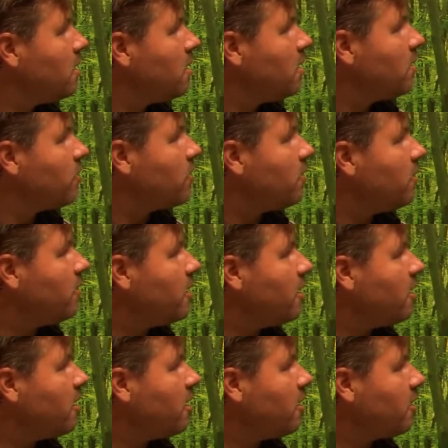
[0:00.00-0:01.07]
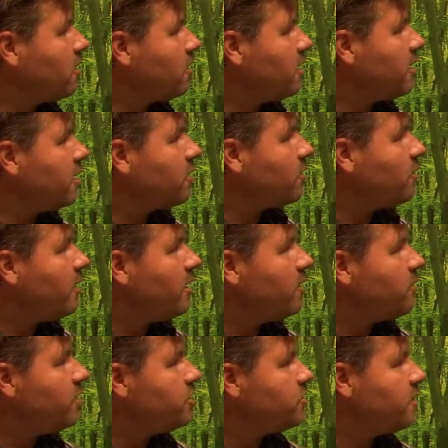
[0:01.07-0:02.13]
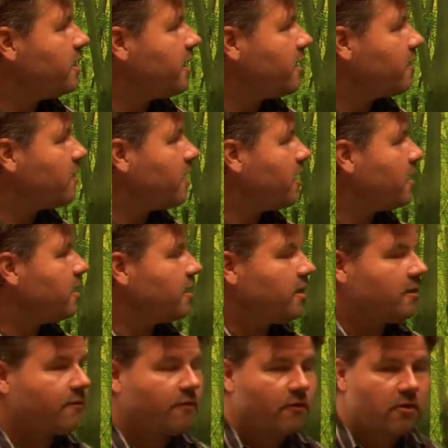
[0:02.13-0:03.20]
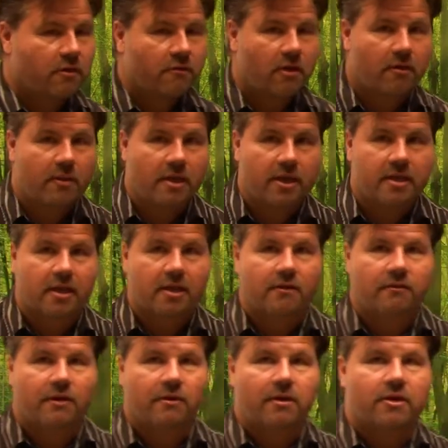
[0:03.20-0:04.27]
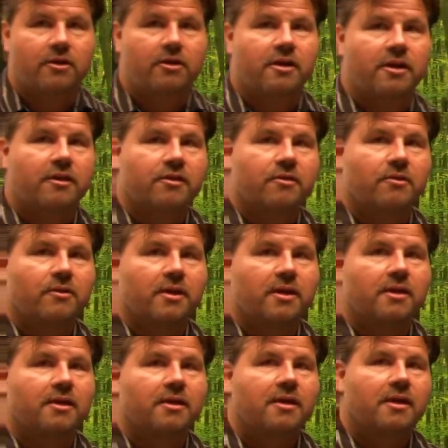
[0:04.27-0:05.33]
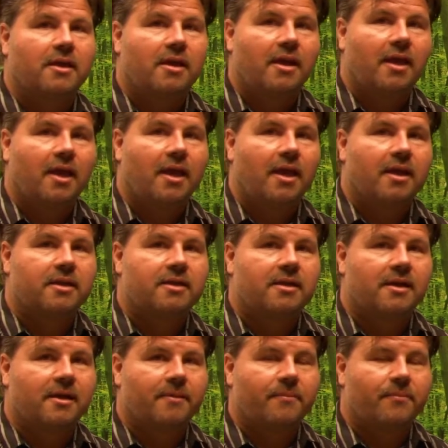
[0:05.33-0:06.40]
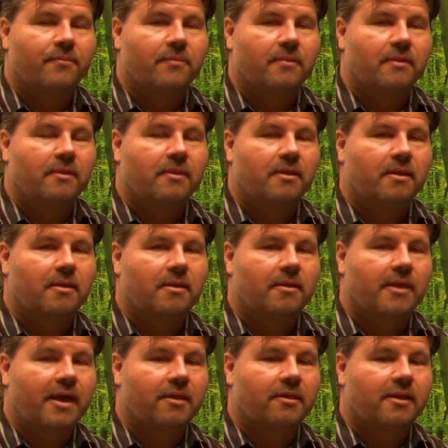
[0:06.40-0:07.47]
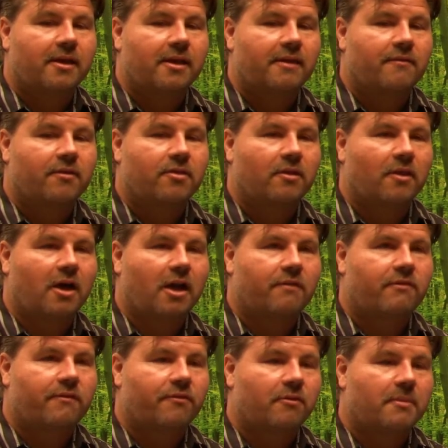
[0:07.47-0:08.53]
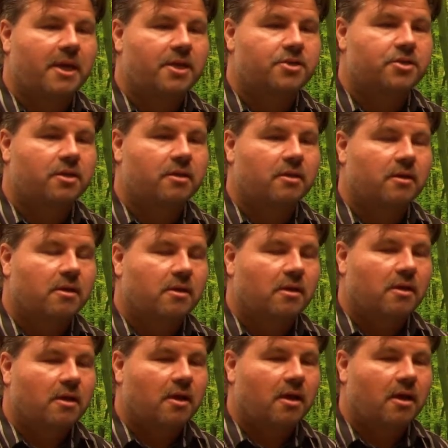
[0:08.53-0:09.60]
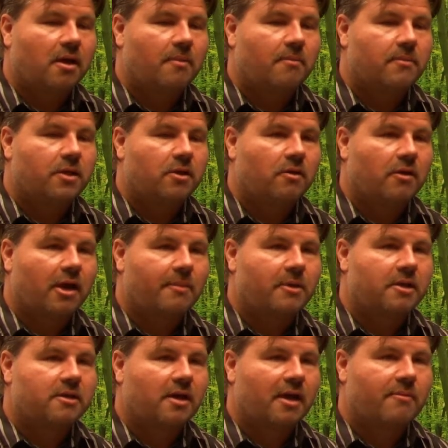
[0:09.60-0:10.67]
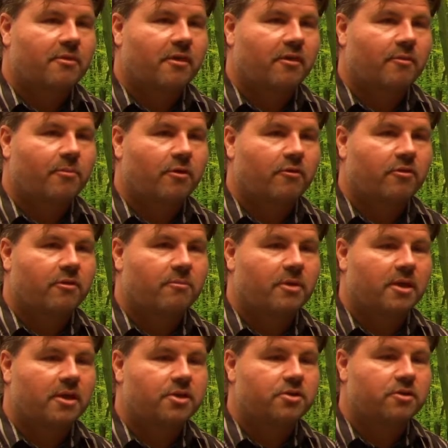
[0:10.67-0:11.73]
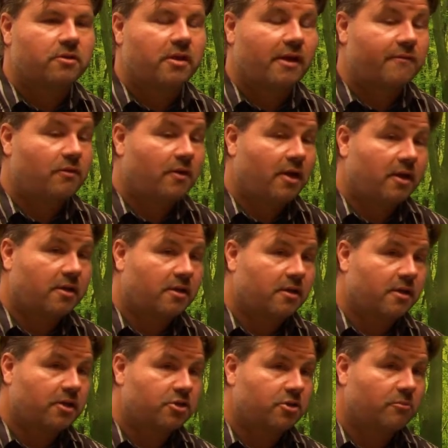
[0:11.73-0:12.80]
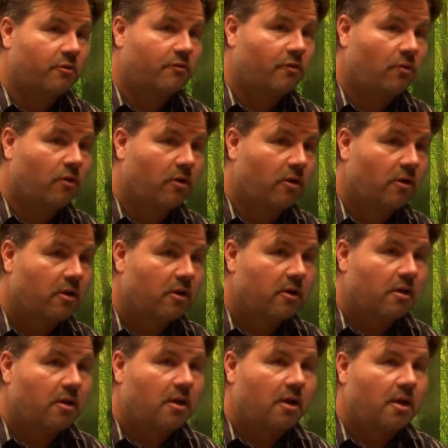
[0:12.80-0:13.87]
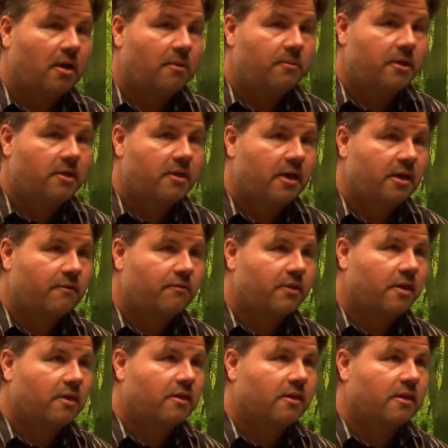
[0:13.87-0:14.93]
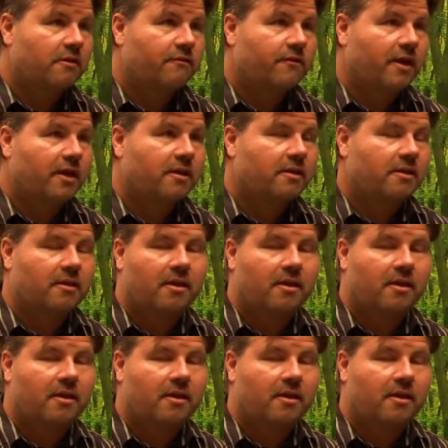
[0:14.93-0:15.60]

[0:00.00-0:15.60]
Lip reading: So at our clinic, the way that we treat anxiety is, first of all, we like to get a very good history, and that's going to give us a lot of information. You know, how many times has a person been injured? Have you had a concussion before? These kind of things can affect,